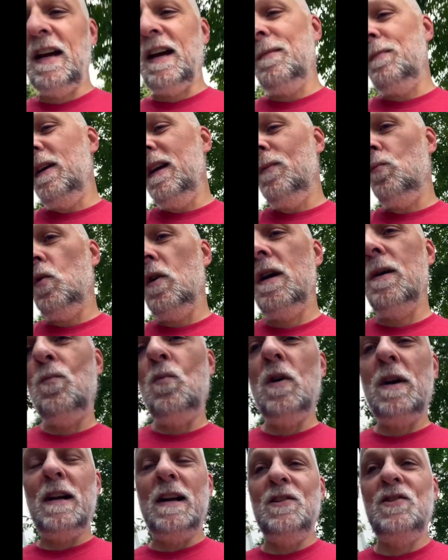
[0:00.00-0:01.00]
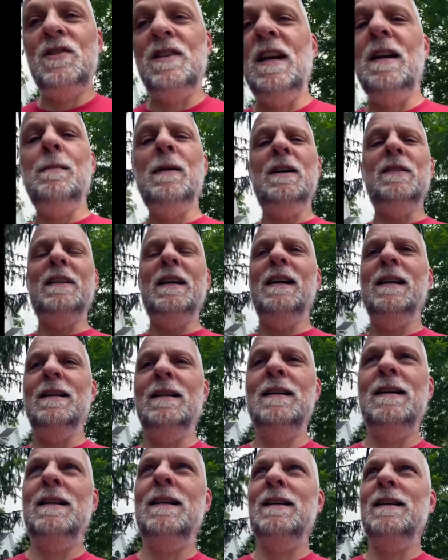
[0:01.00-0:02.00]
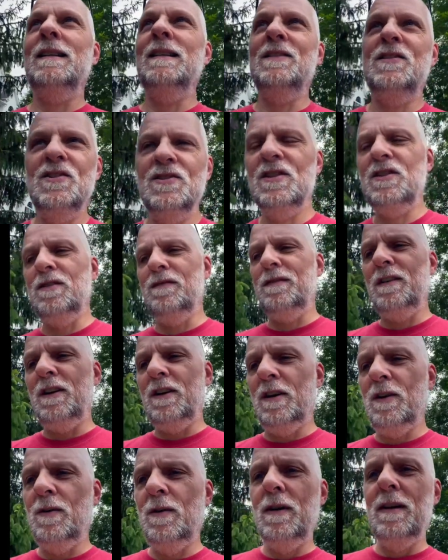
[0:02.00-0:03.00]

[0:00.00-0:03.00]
I mean, what can I say about that? This isn't your video.